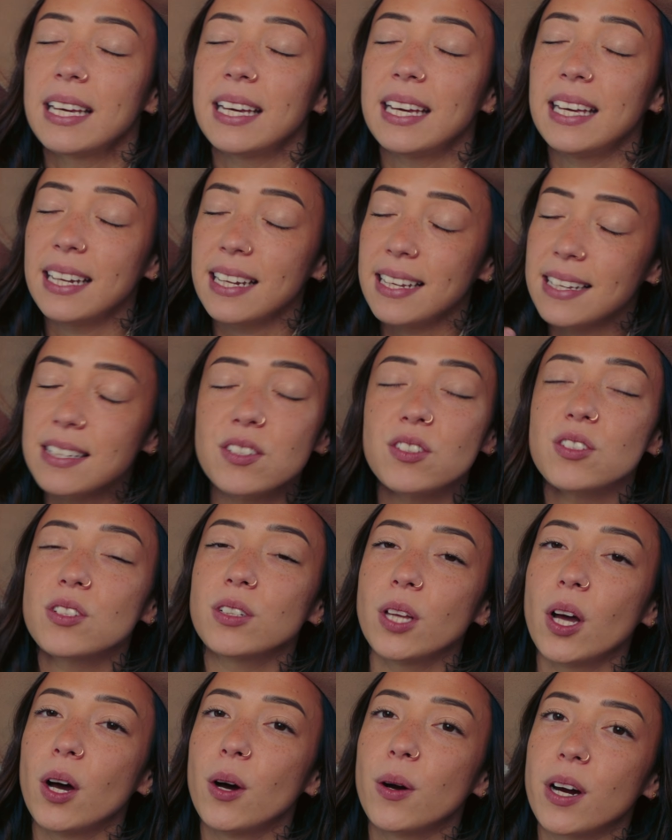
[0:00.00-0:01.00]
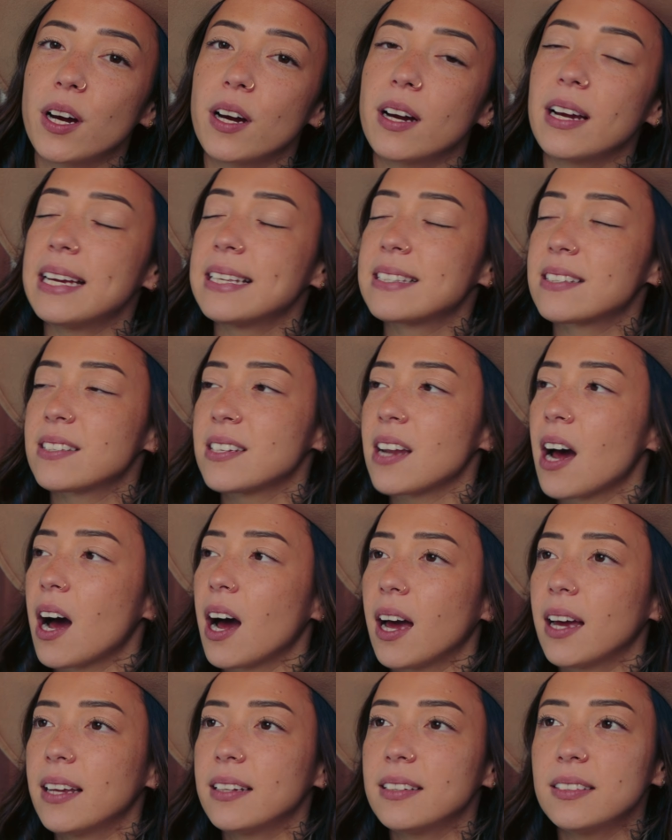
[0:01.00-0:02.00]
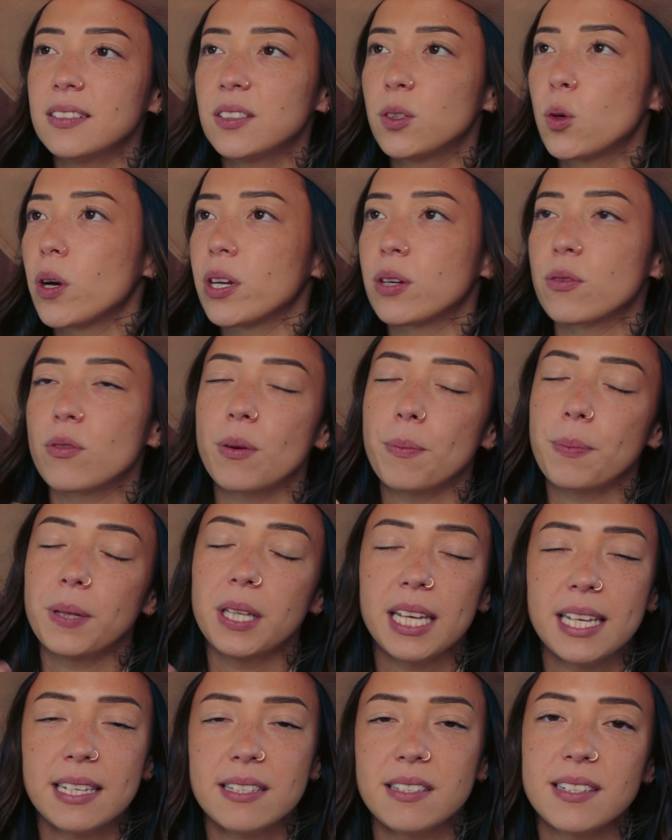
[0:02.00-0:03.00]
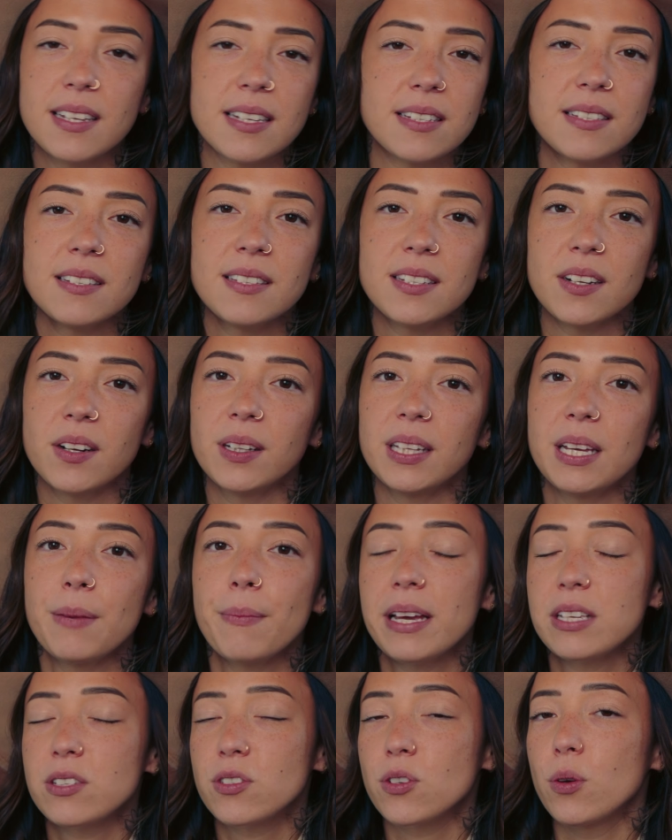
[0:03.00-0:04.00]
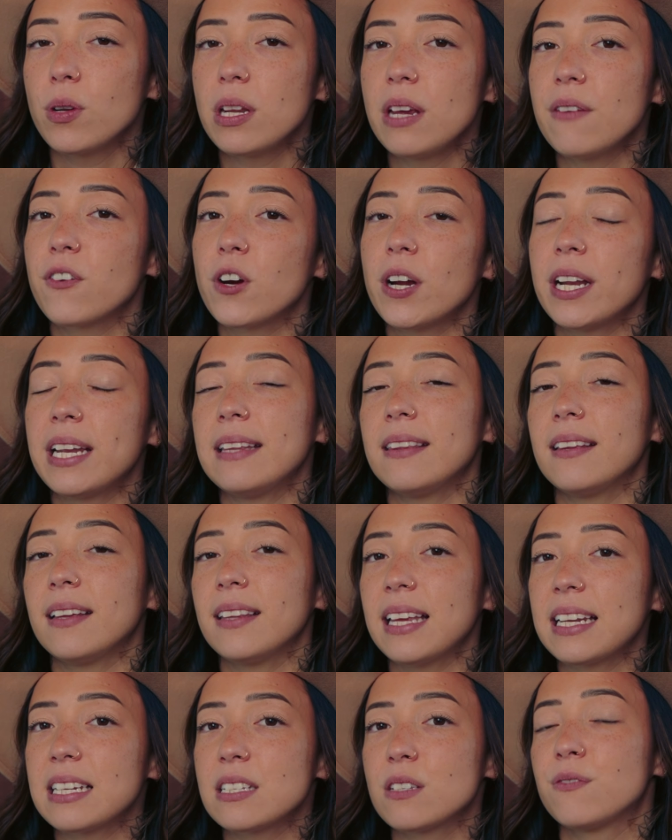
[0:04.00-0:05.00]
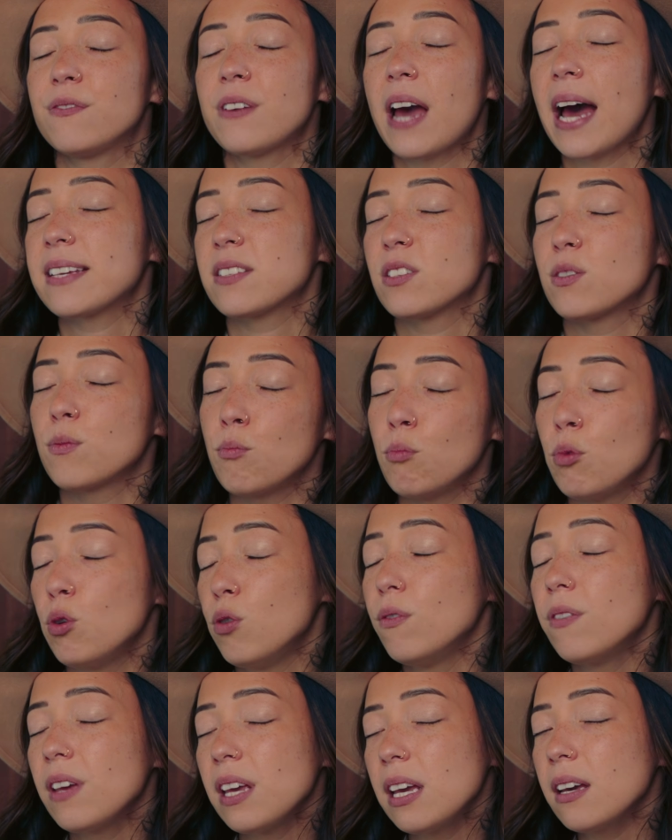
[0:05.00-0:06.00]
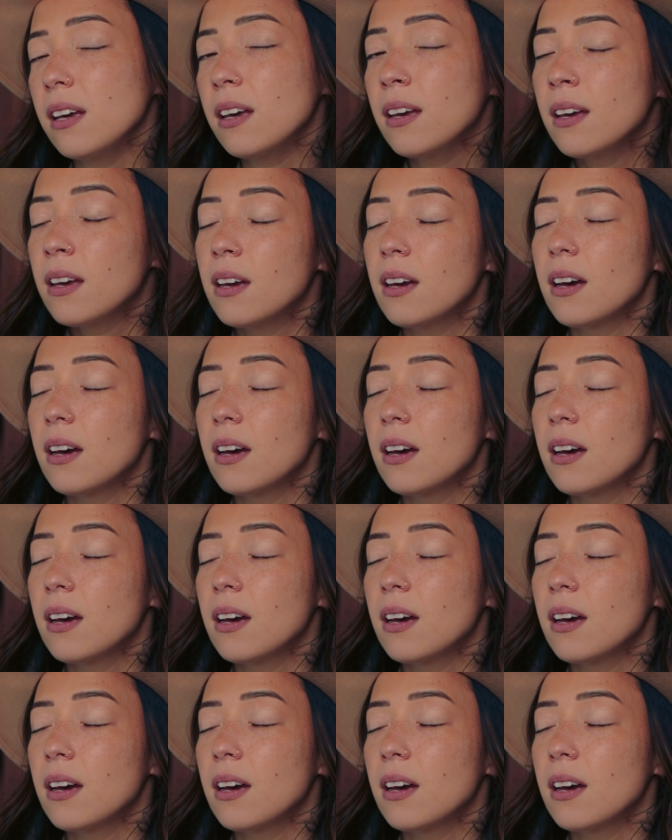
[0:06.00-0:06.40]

it is slower. It's not going to replace necessarily my Sony for anything that is fast moving.